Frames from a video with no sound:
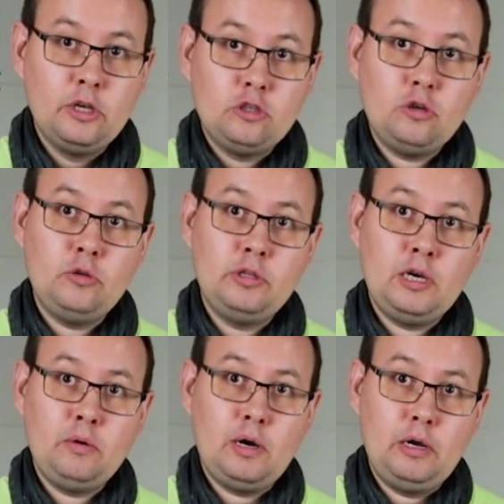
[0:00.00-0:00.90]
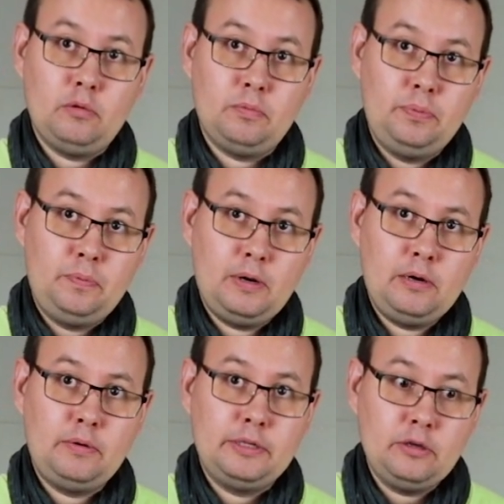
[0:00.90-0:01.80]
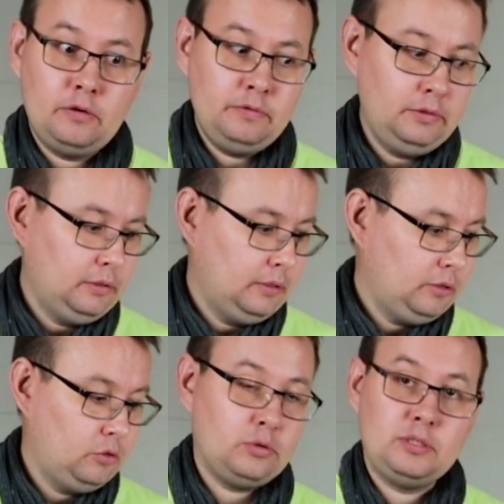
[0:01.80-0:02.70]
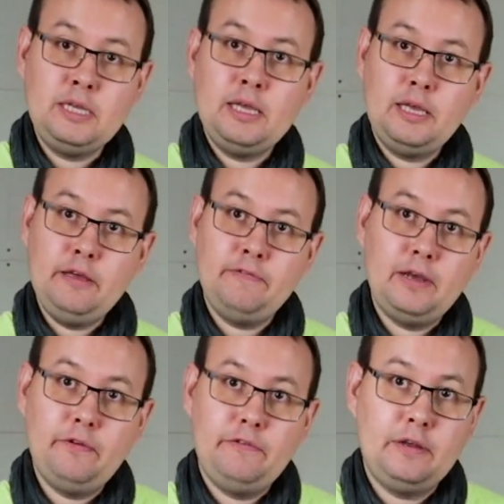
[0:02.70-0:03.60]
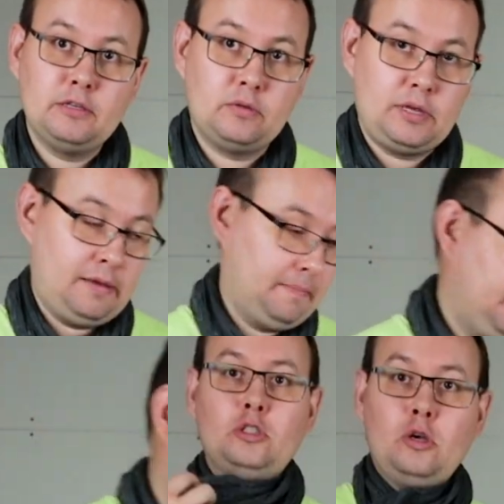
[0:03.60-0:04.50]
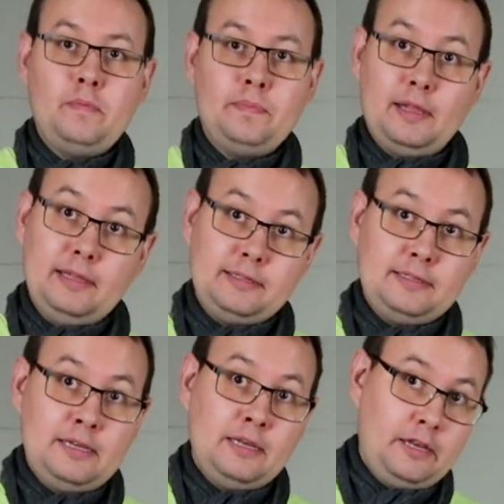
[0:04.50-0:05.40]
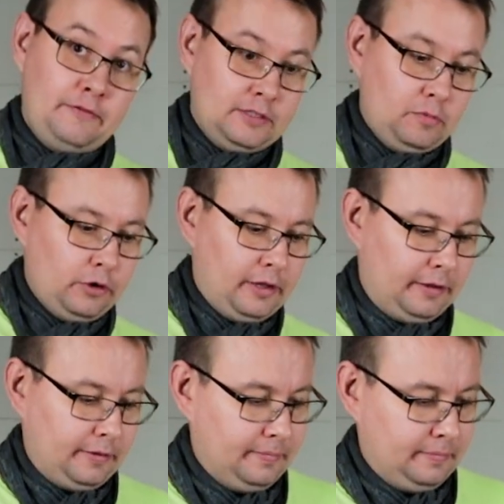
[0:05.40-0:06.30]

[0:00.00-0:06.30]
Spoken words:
So now I will power it on to see if everything is okay. So let's see if it's working.